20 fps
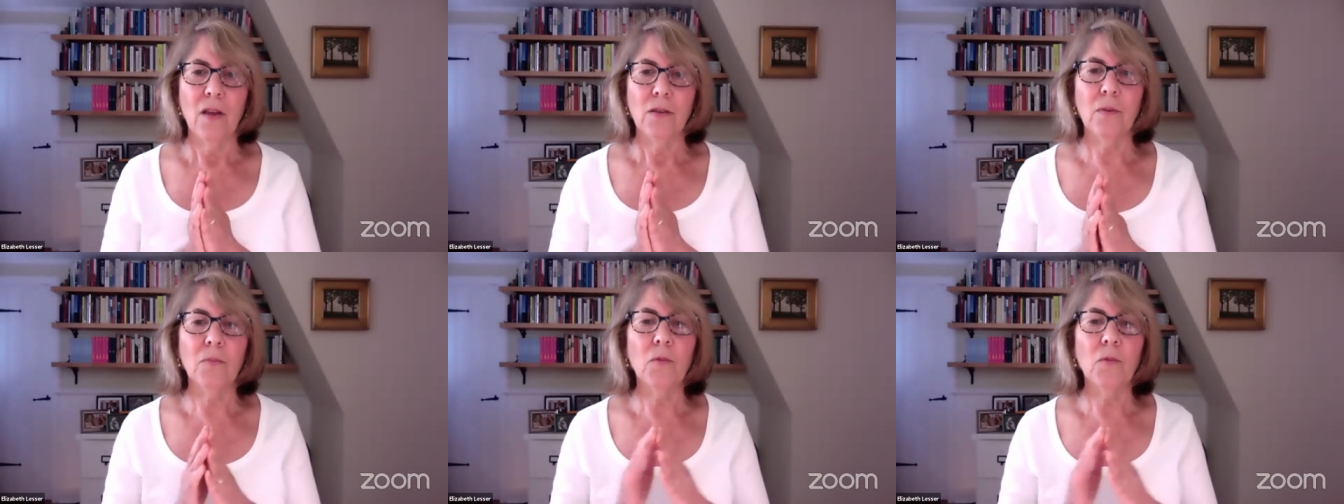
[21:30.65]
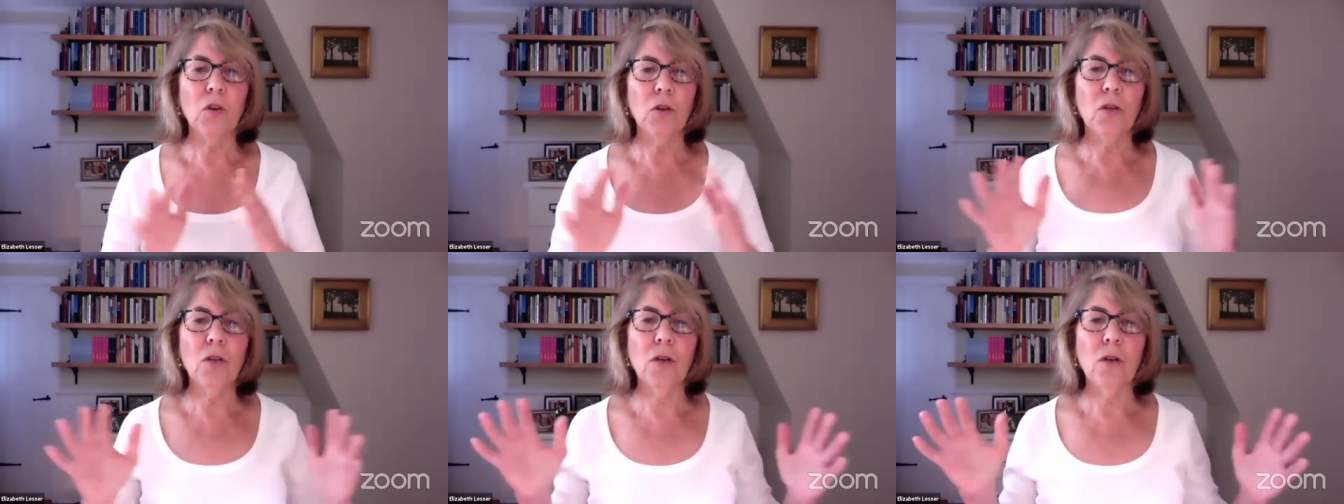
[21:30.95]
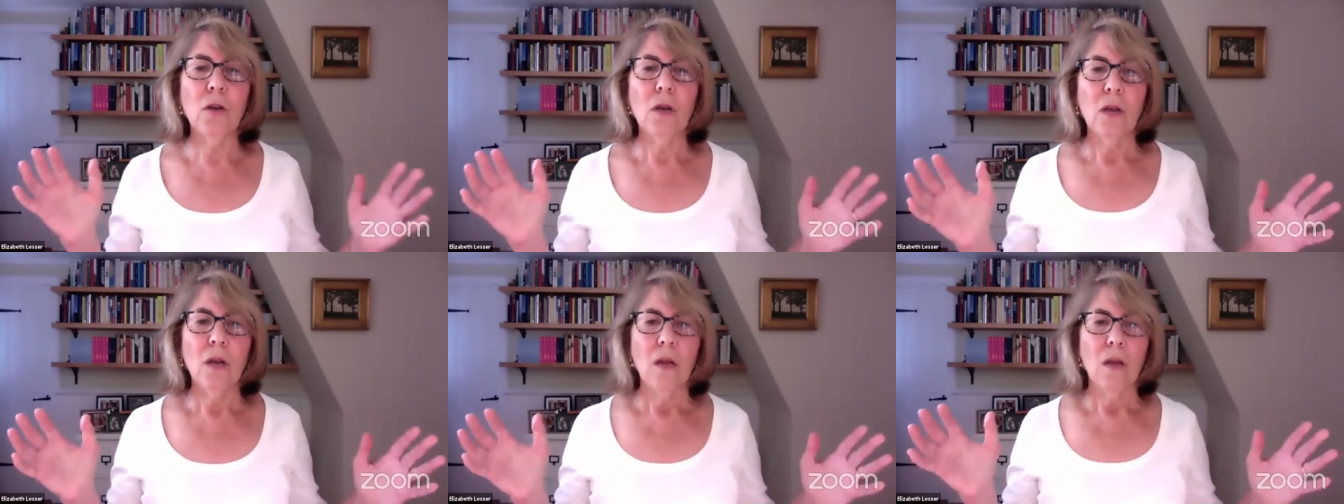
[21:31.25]
So I'm
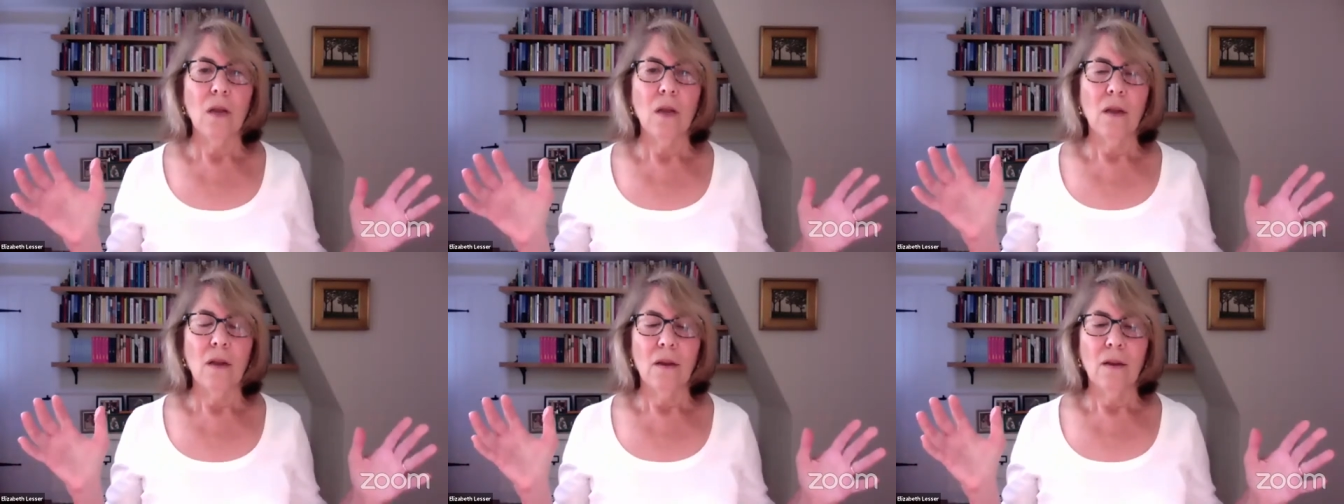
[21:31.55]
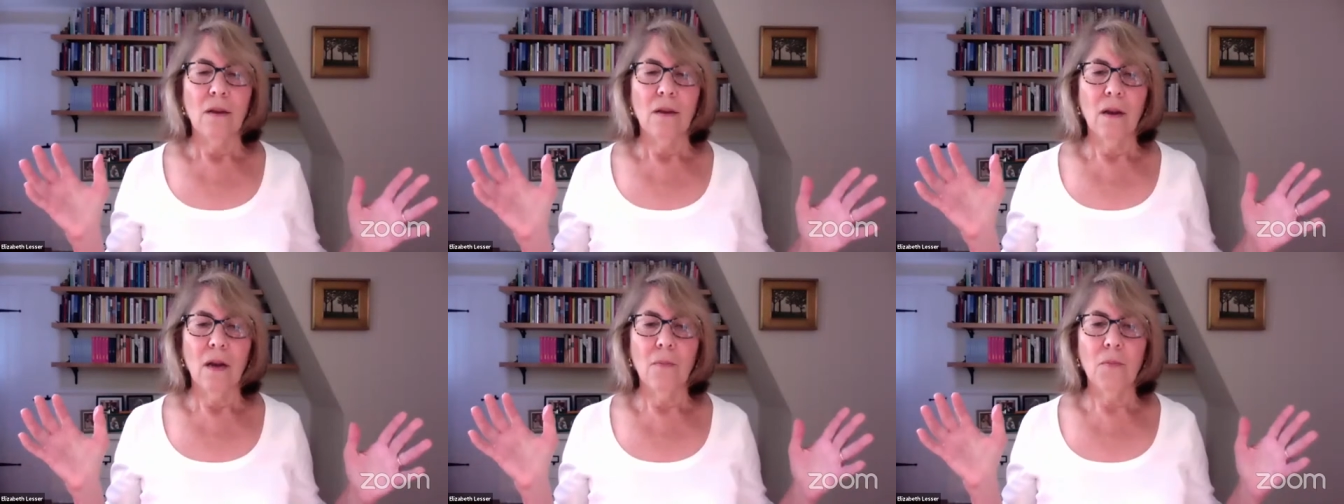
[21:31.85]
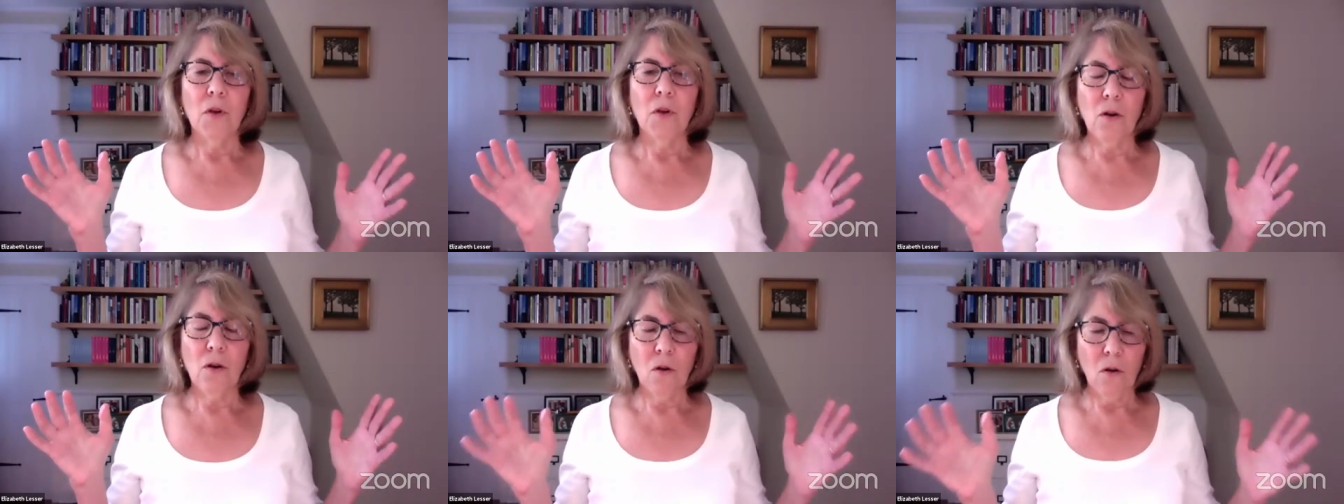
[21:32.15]
gonna
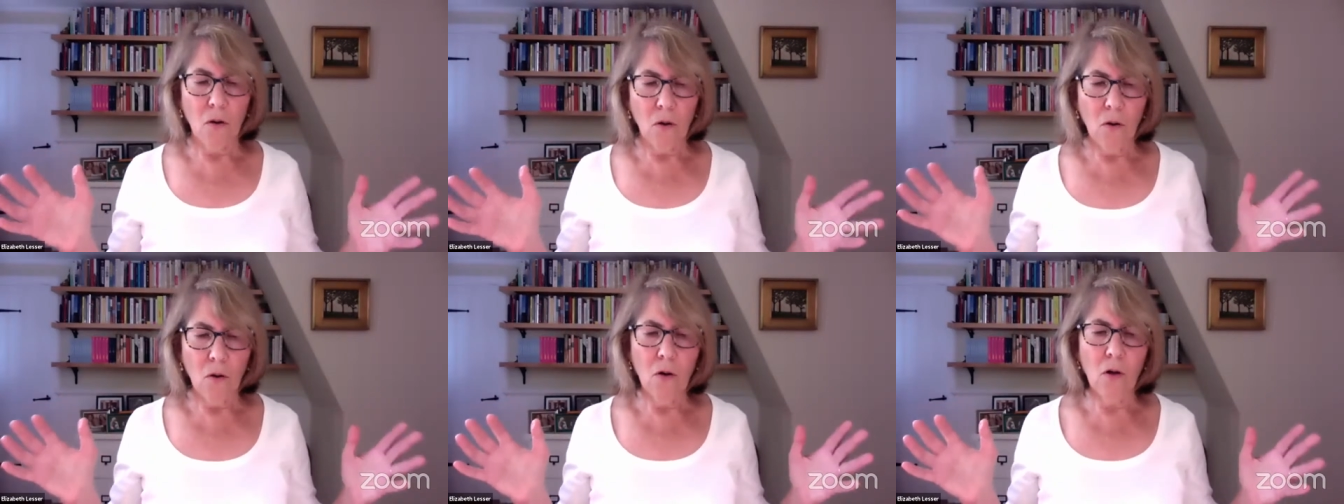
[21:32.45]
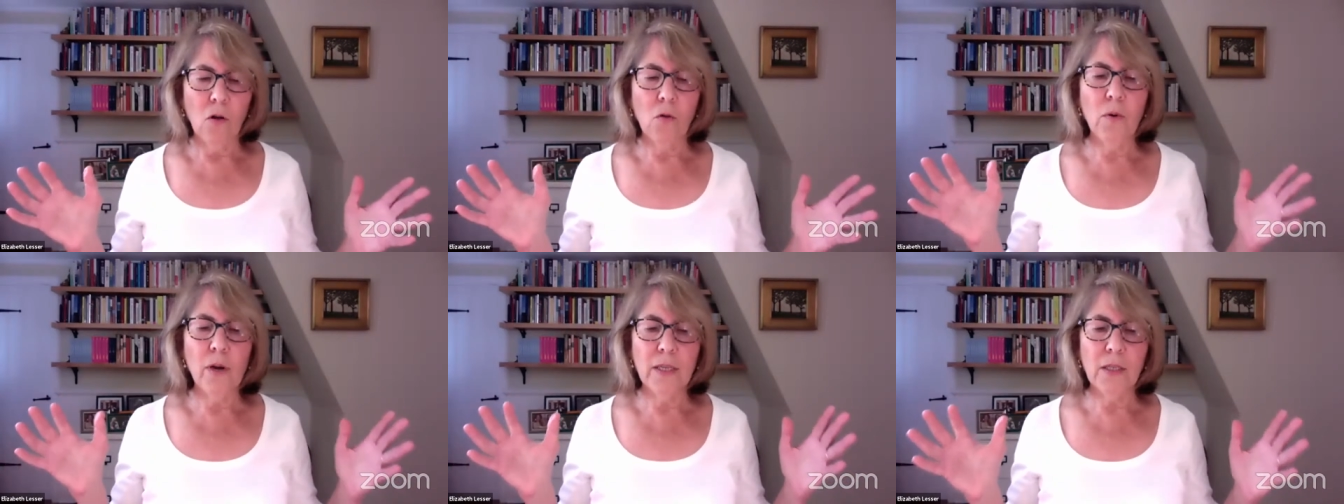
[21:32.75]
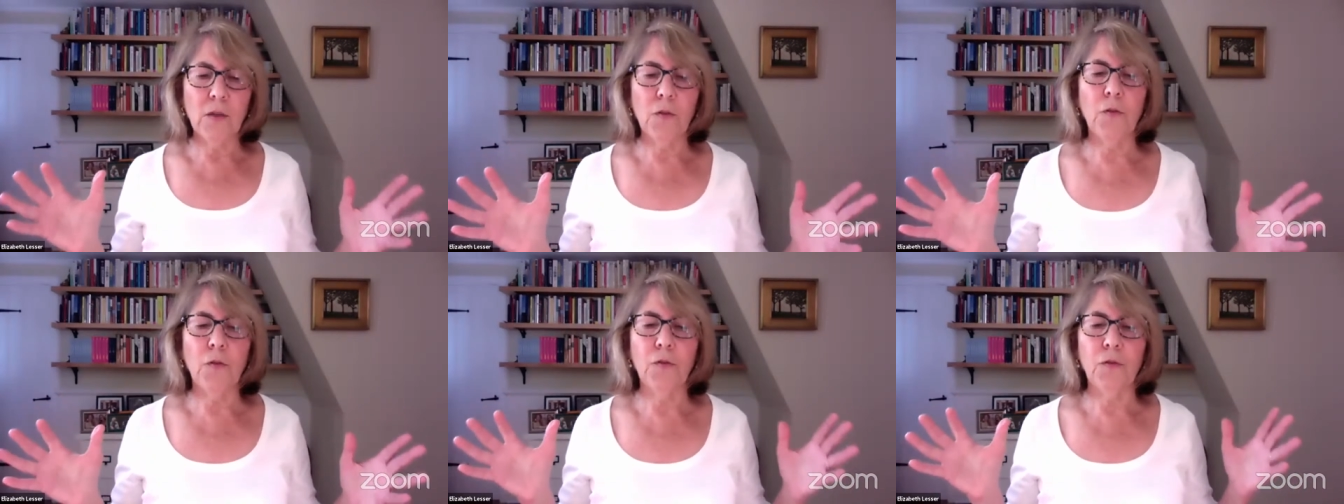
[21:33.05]

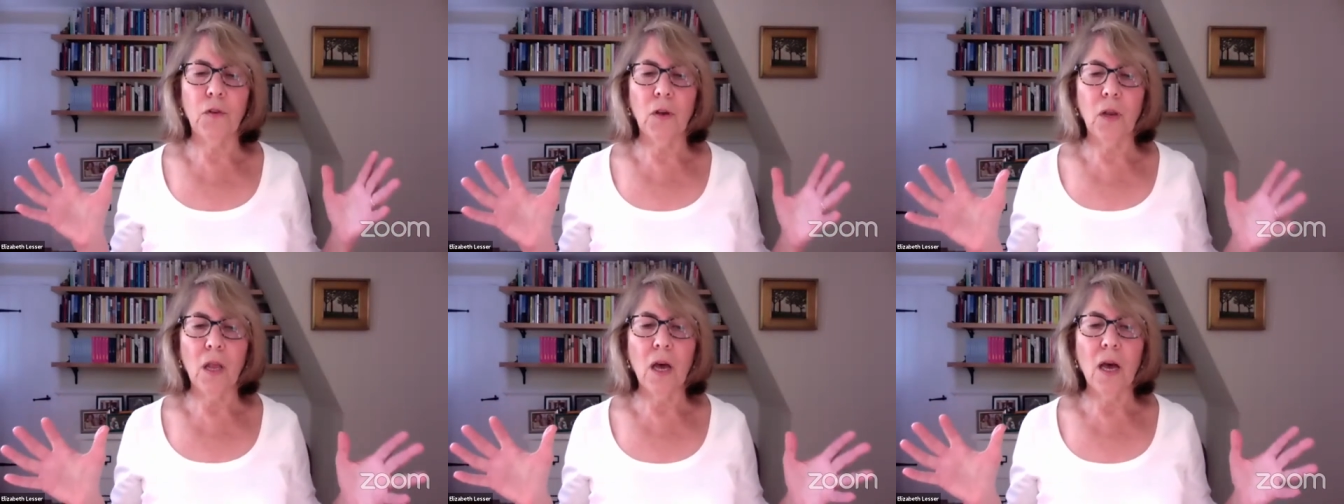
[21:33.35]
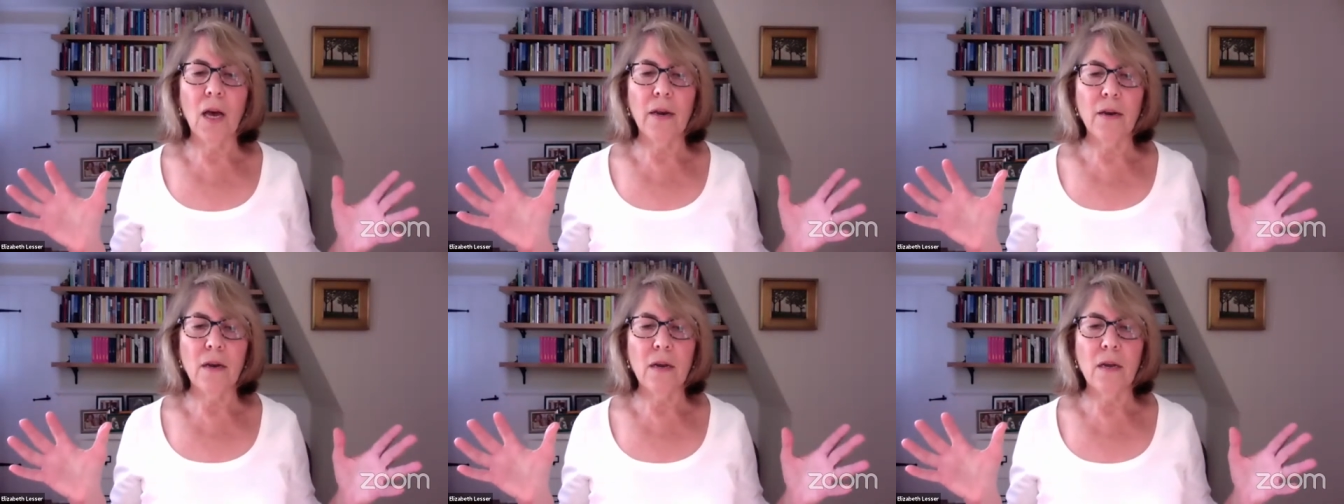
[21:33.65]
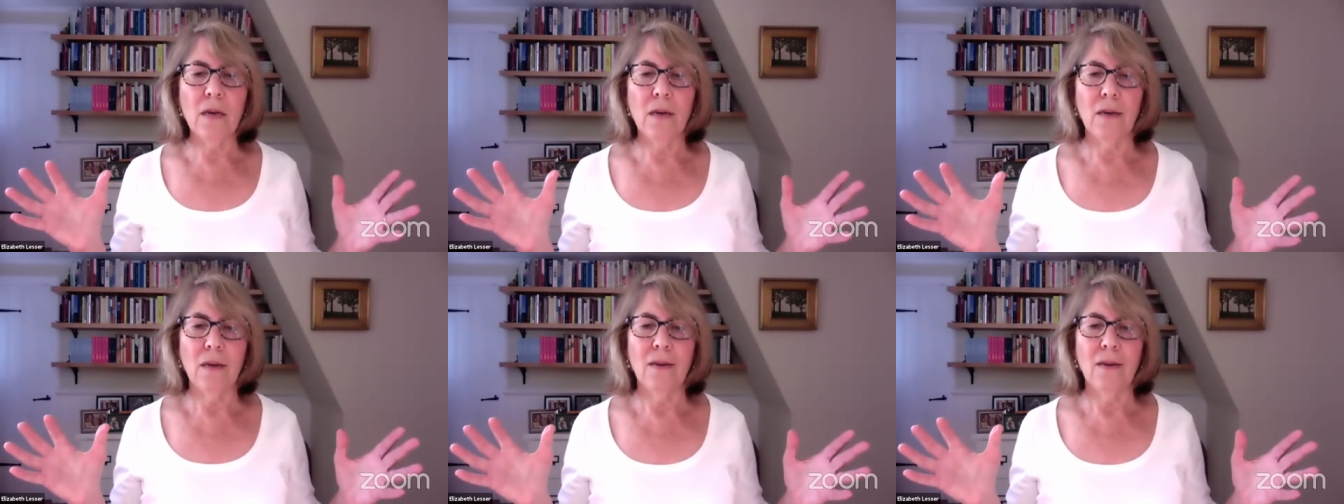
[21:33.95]
always flood